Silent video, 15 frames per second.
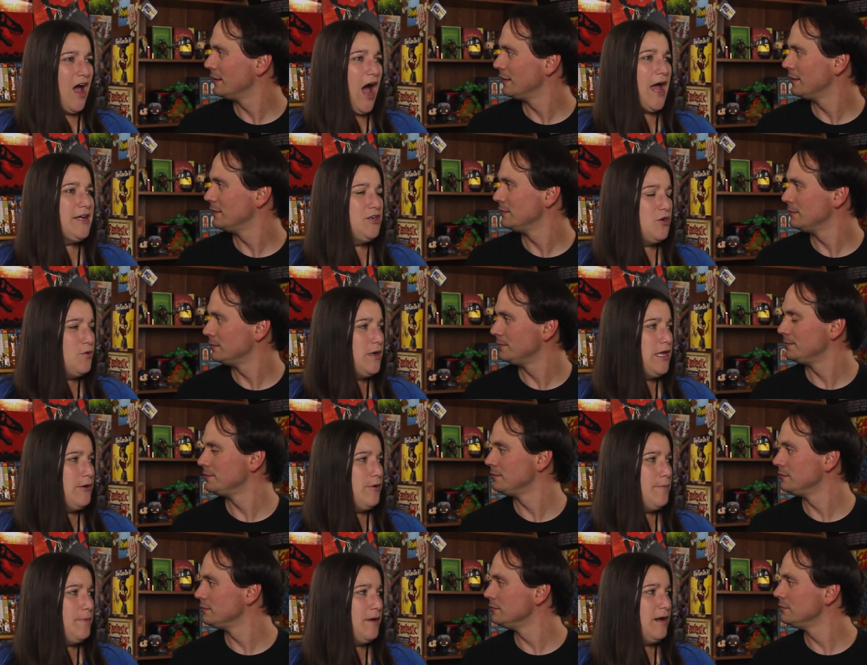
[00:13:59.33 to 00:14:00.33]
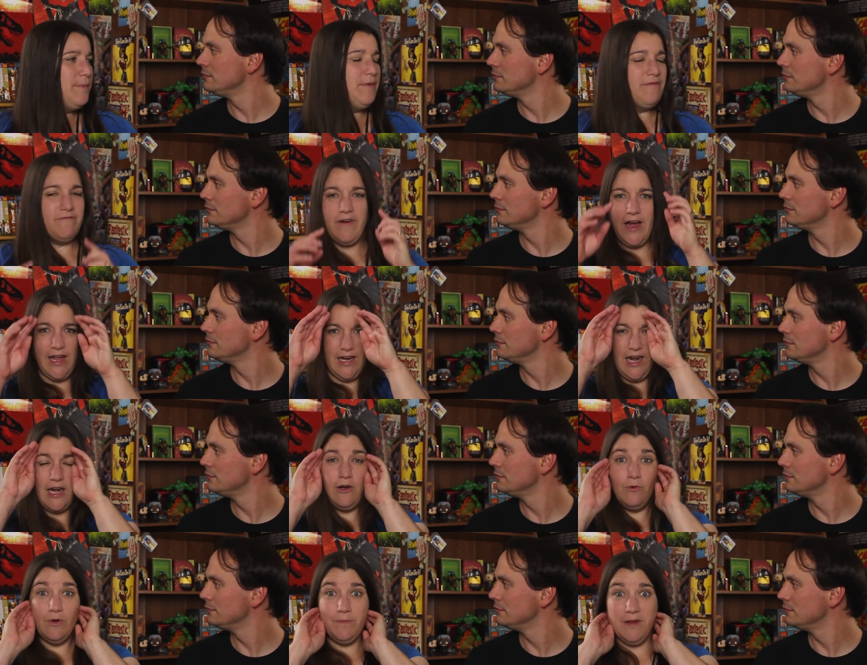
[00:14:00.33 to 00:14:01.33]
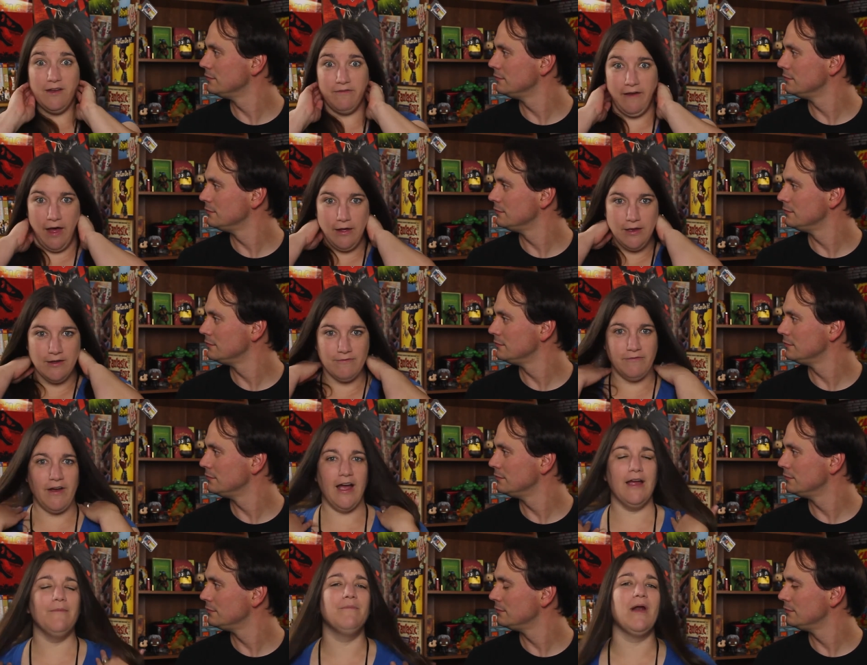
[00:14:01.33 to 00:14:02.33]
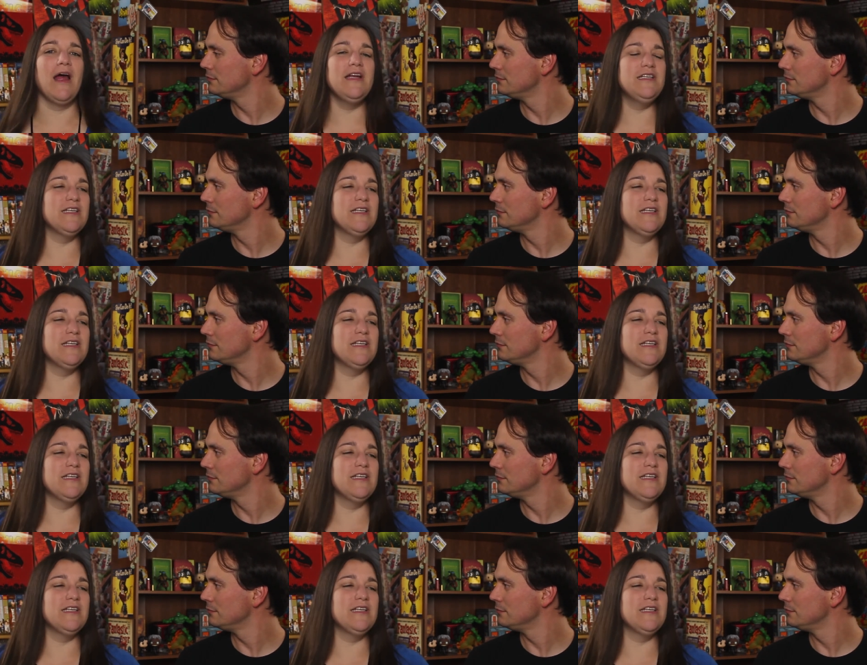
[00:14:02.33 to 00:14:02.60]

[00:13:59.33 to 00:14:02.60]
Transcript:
Speaker 1: I knew he would put up a fight, and it would be a valiant fight, but I